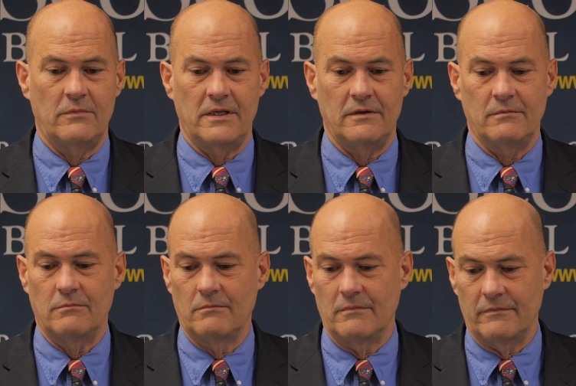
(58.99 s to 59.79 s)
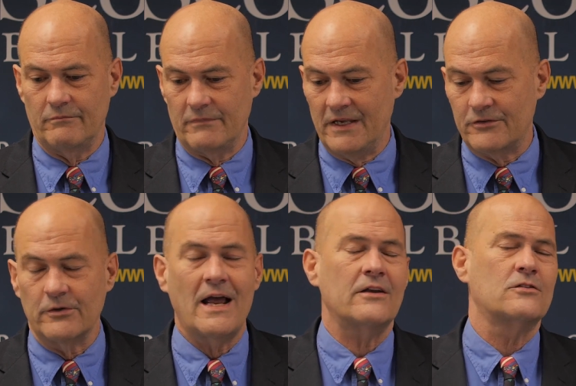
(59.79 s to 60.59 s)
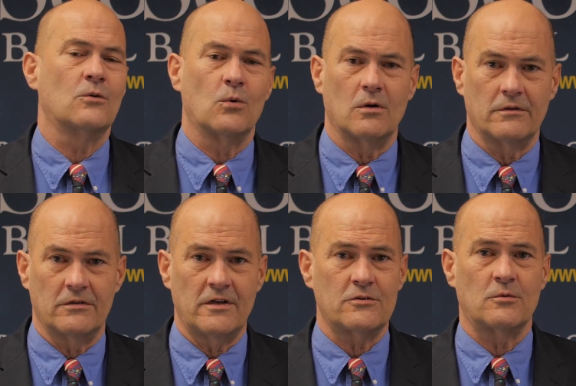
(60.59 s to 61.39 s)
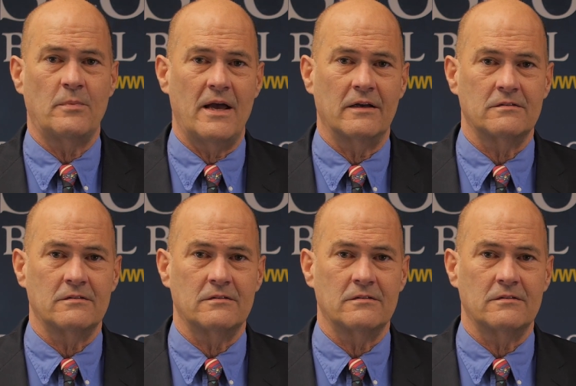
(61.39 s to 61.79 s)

the international world, the central banks.